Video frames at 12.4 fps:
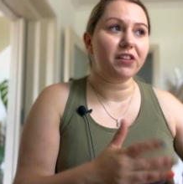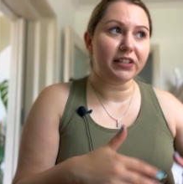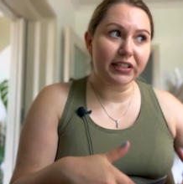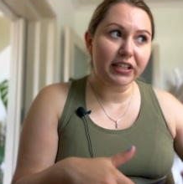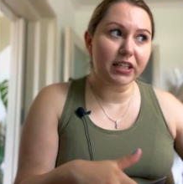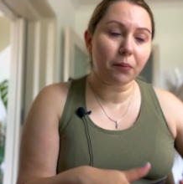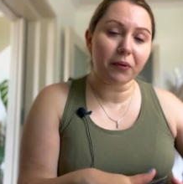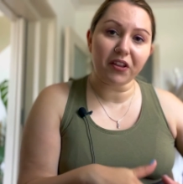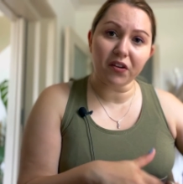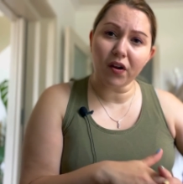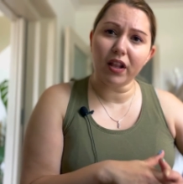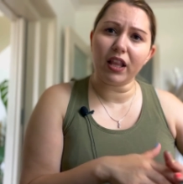the knee, but
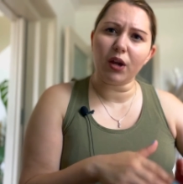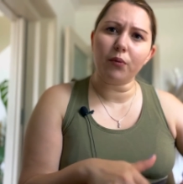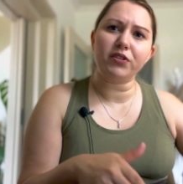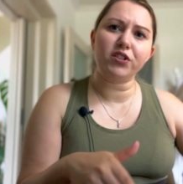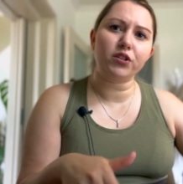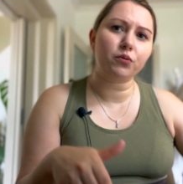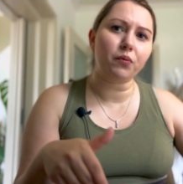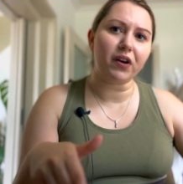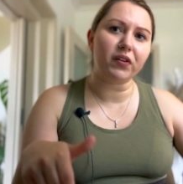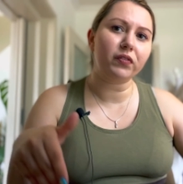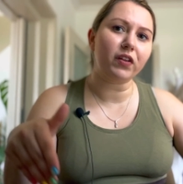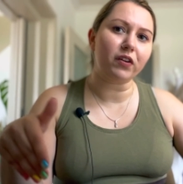there are languages
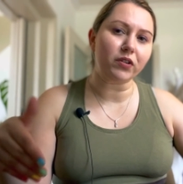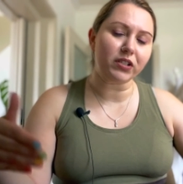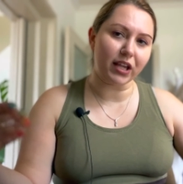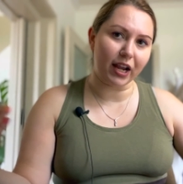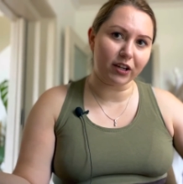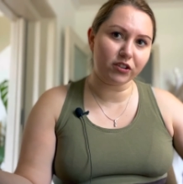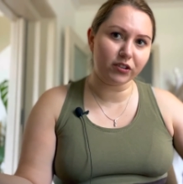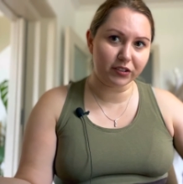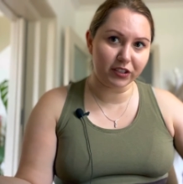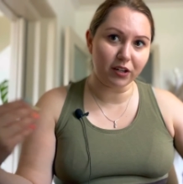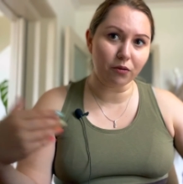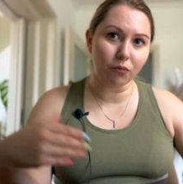where there is
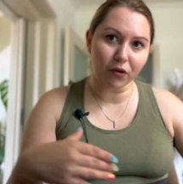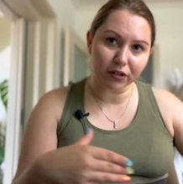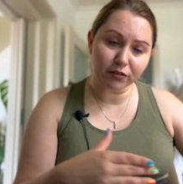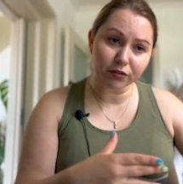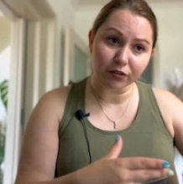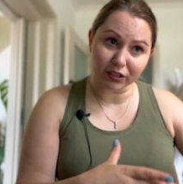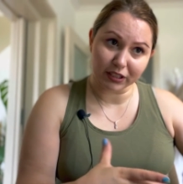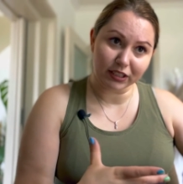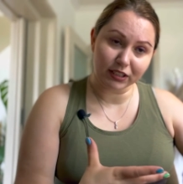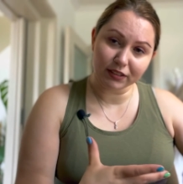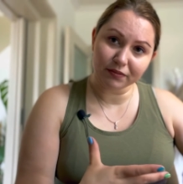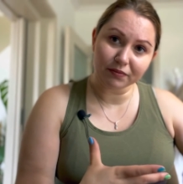actually a word for
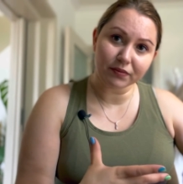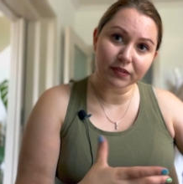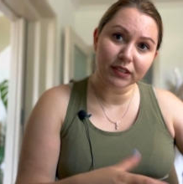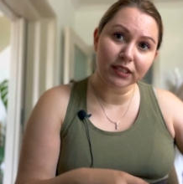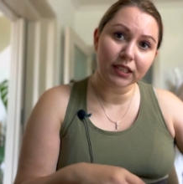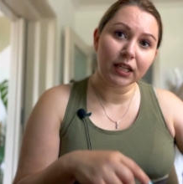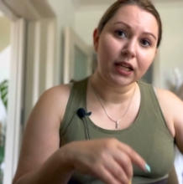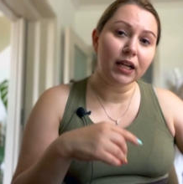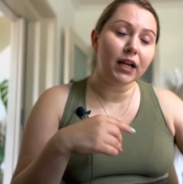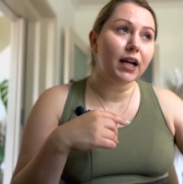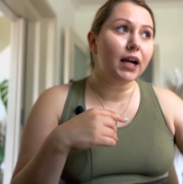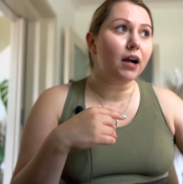it.
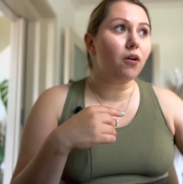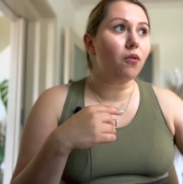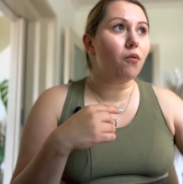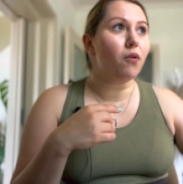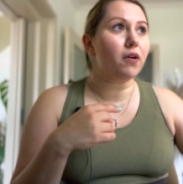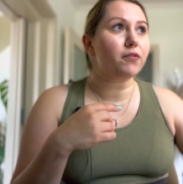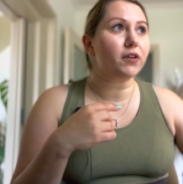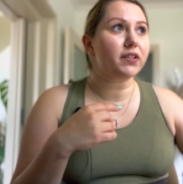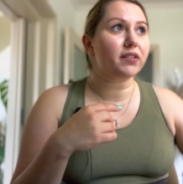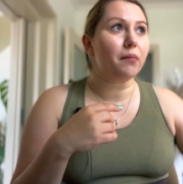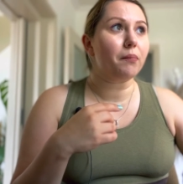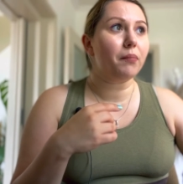Or, for
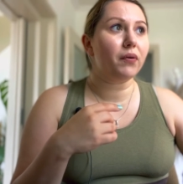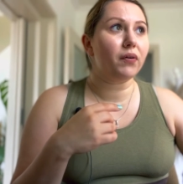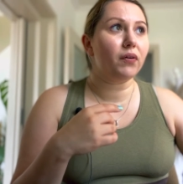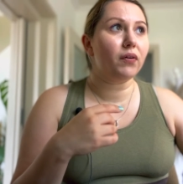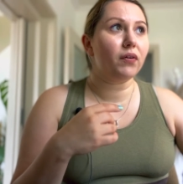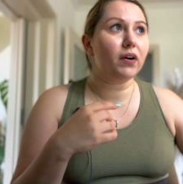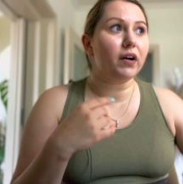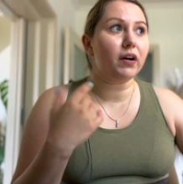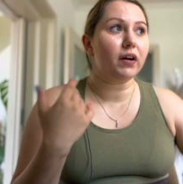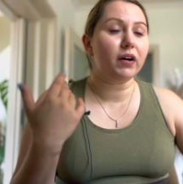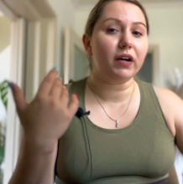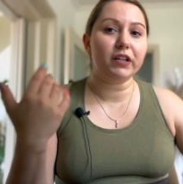example,
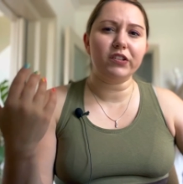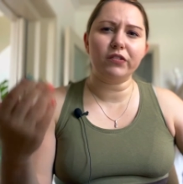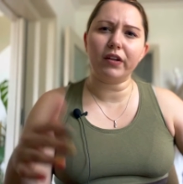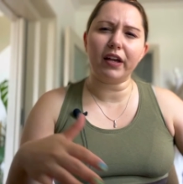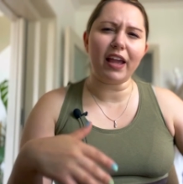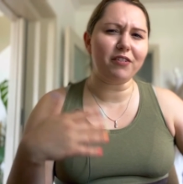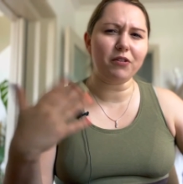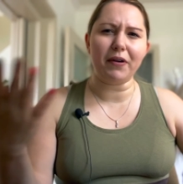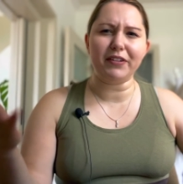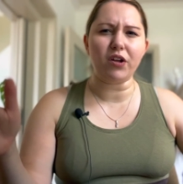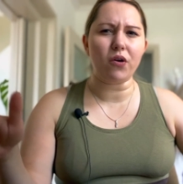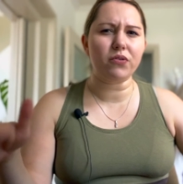
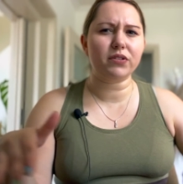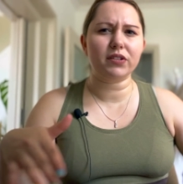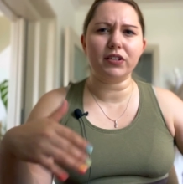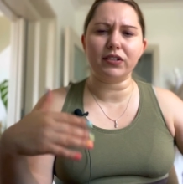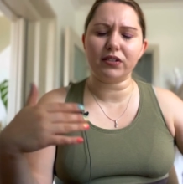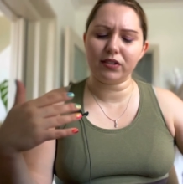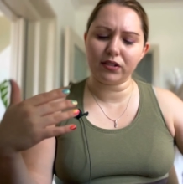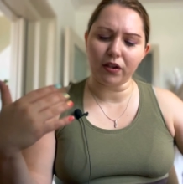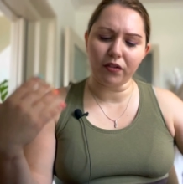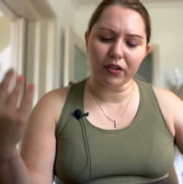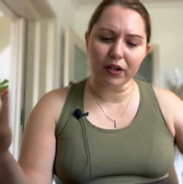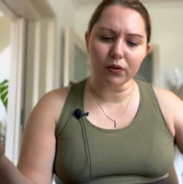everyone knows this
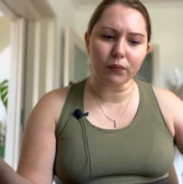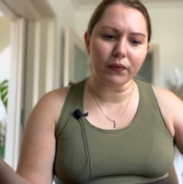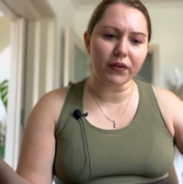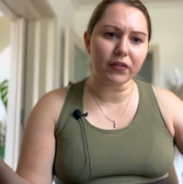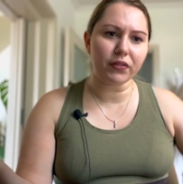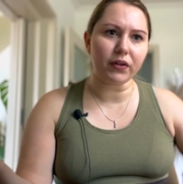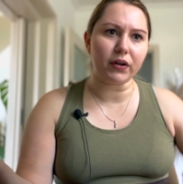thing with